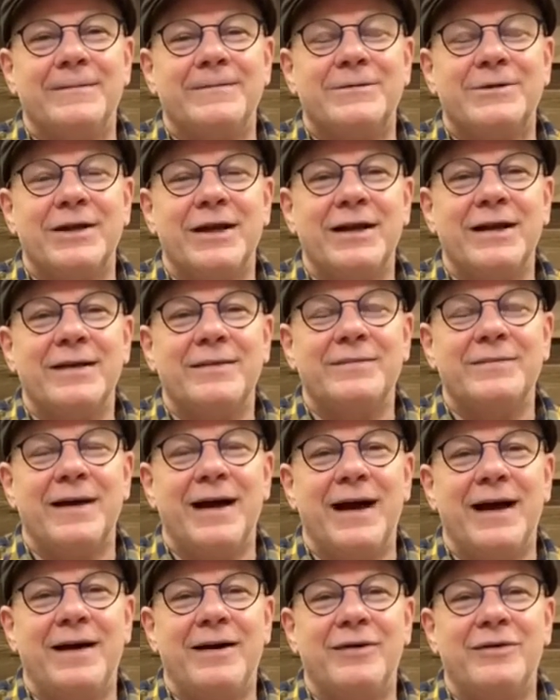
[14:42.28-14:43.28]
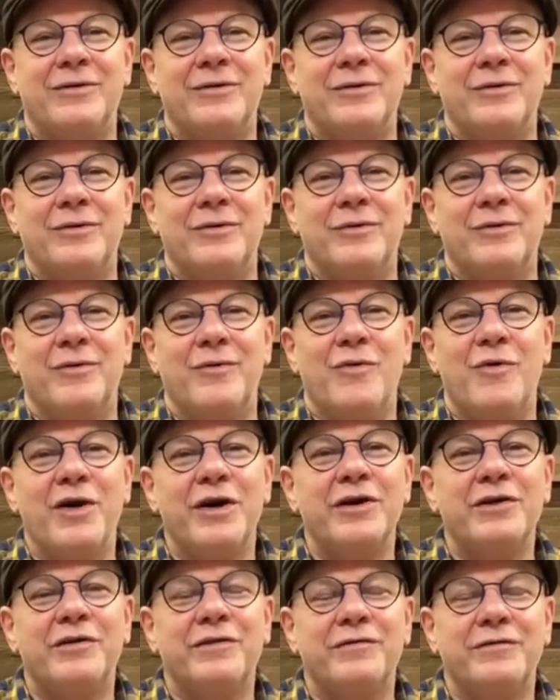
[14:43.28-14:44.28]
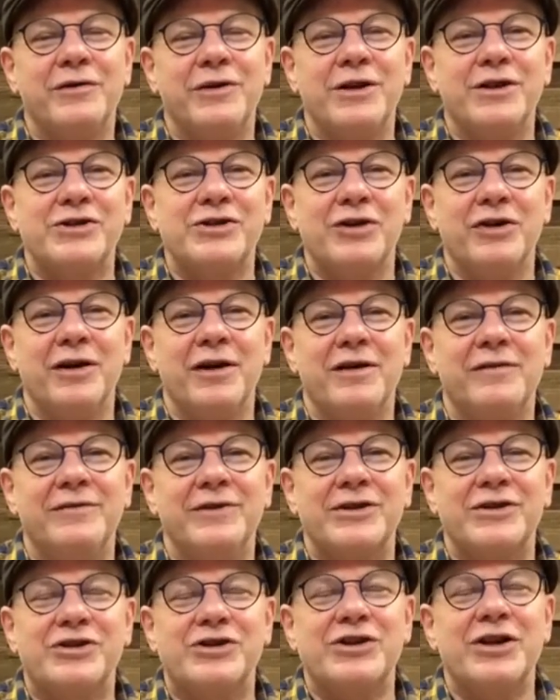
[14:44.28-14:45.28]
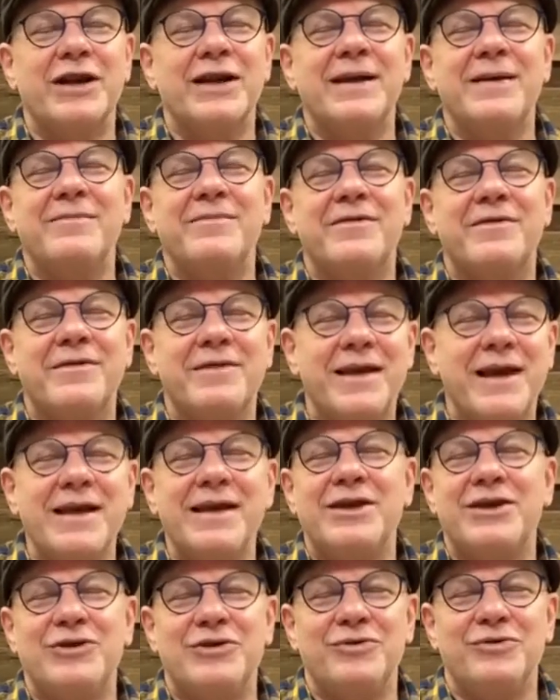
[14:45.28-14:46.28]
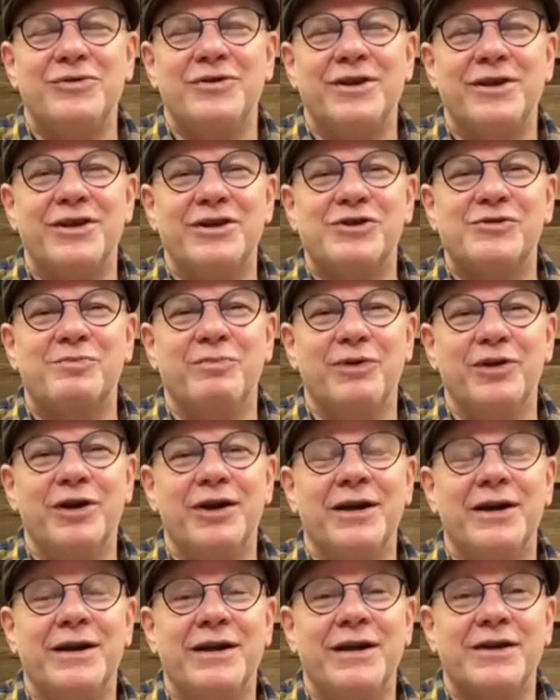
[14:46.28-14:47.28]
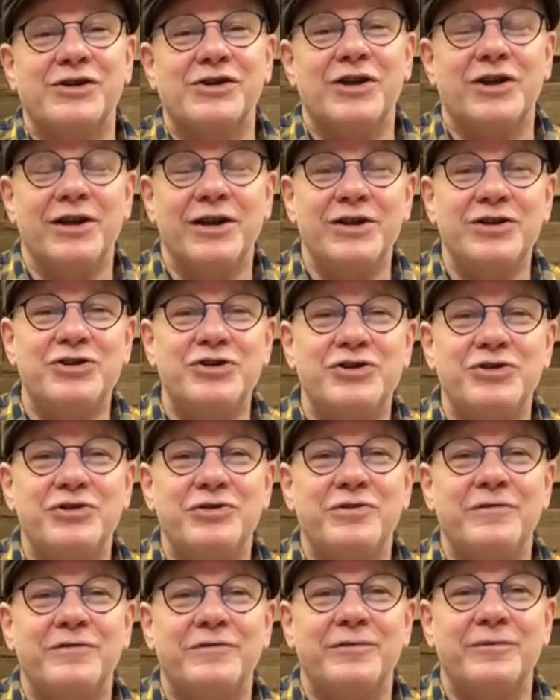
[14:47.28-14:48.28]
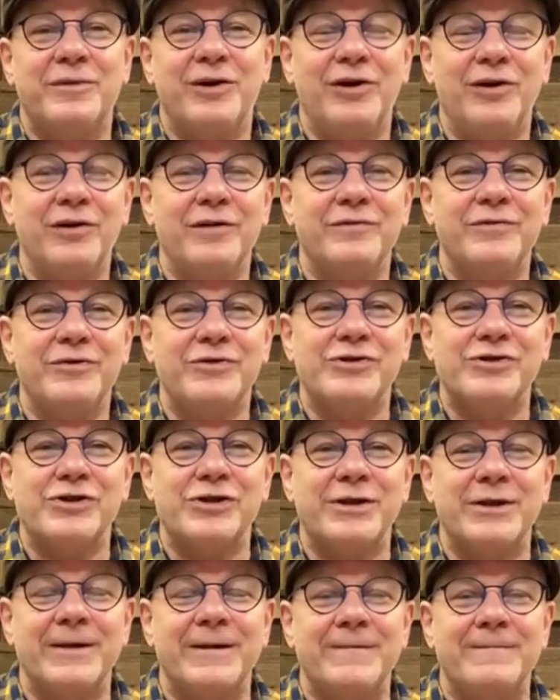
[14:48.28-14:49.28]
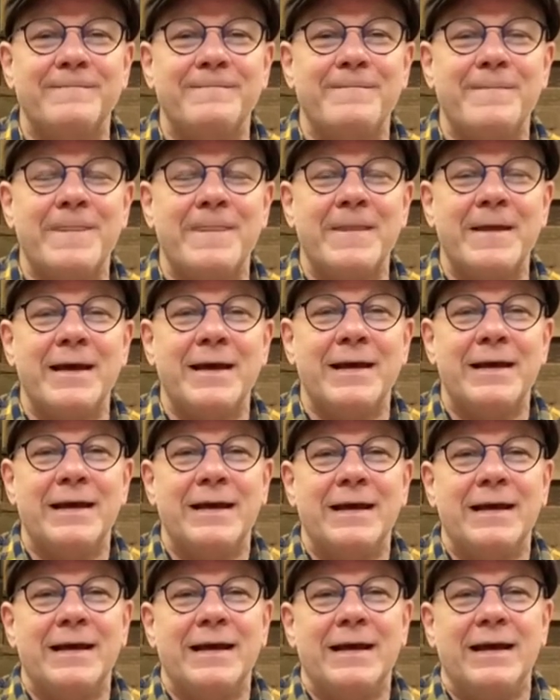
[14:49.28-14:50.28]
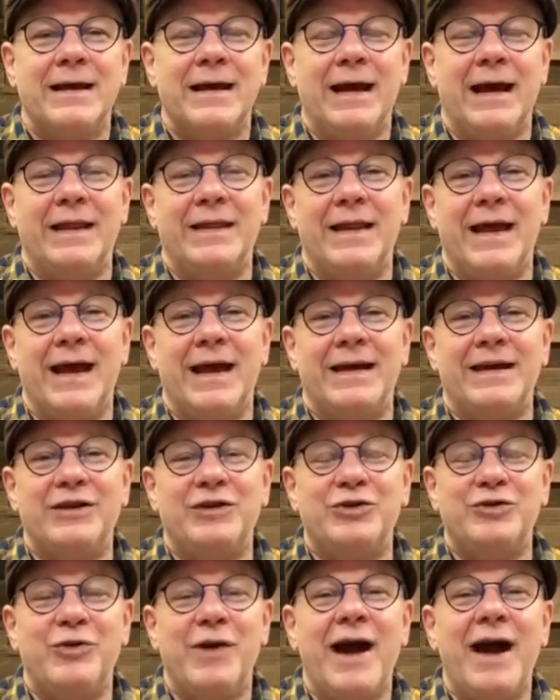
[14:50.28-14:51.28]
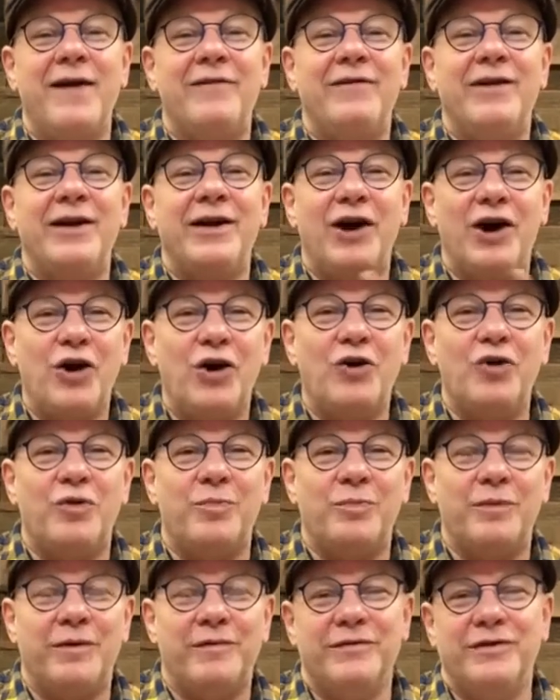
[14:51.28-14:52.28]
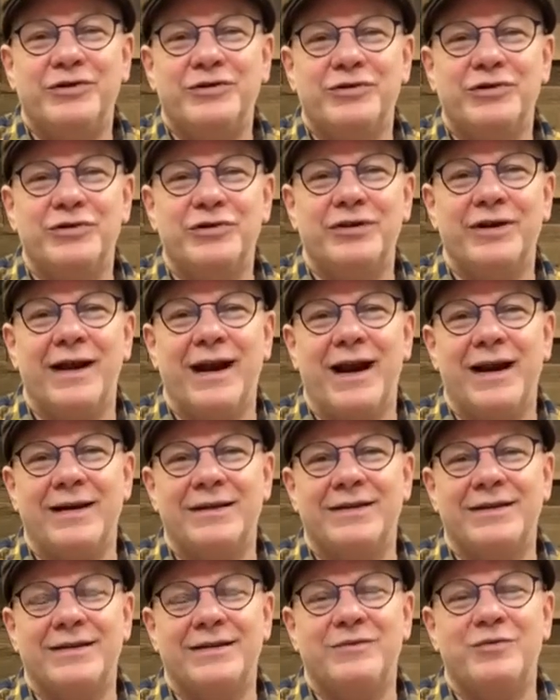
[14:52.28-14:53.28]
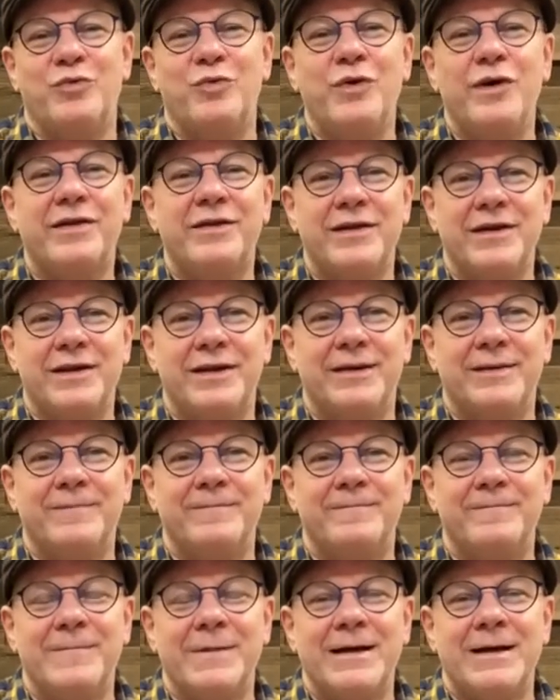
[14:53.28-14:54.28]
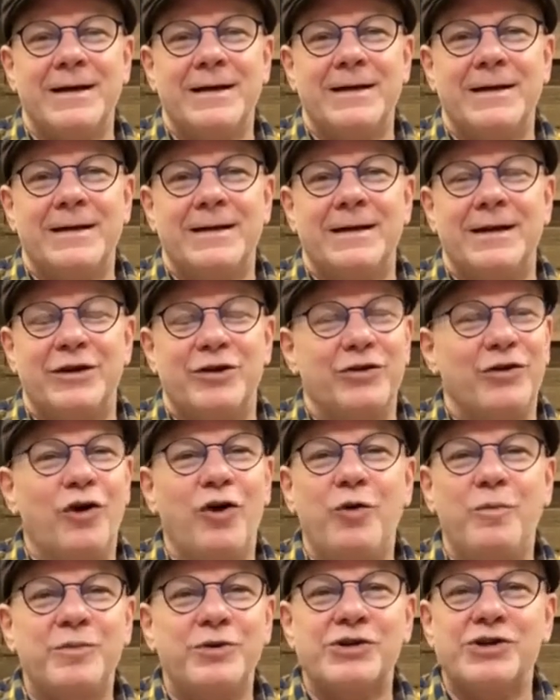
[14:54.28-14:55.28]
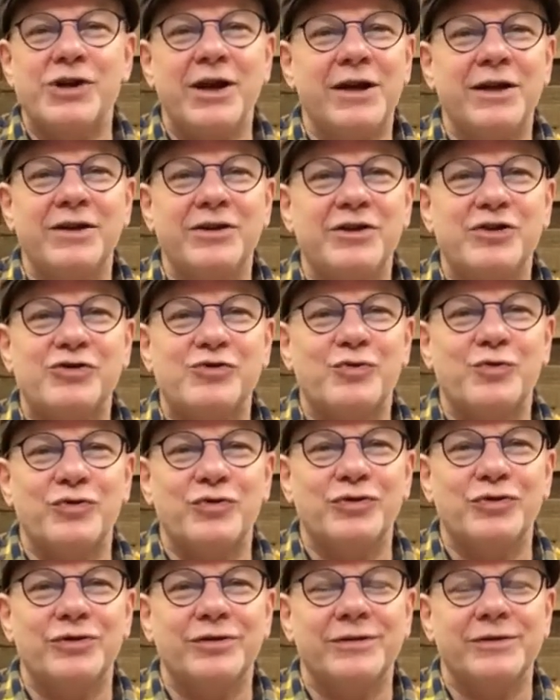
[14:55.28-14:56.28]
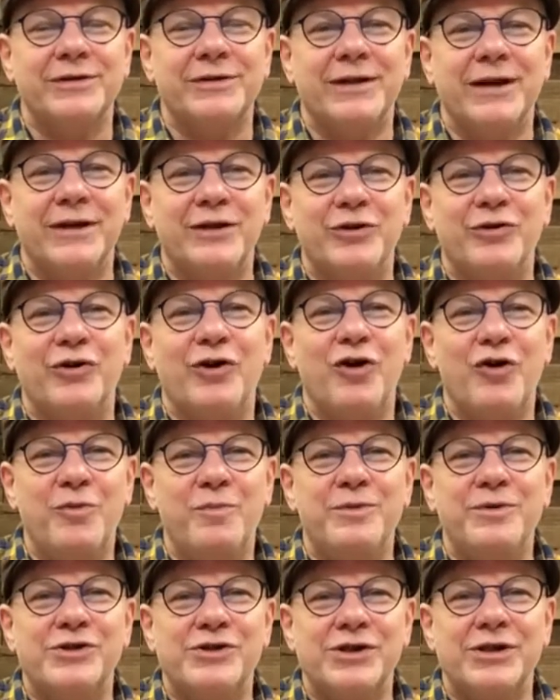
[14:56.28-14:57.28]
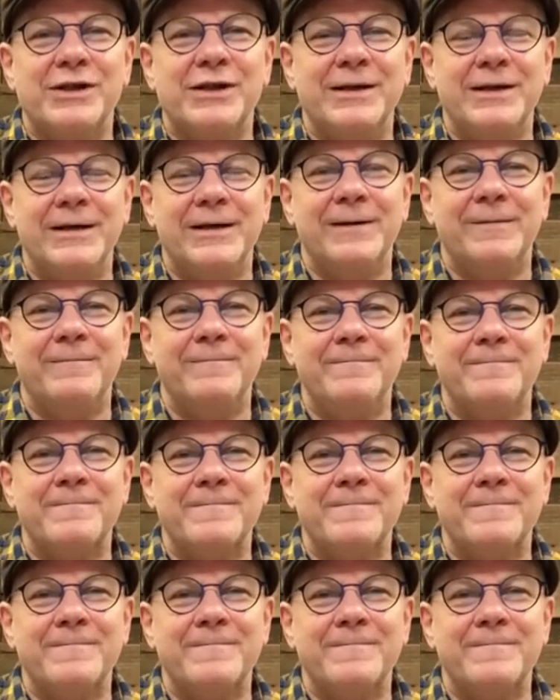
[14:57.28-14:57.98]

Tell him how wonderful his love is. Tell him thank you that his blood has cleansed you from all of your sin, and that you have a hope of eternity with him. That your hope is not in this world, that your hope is in him.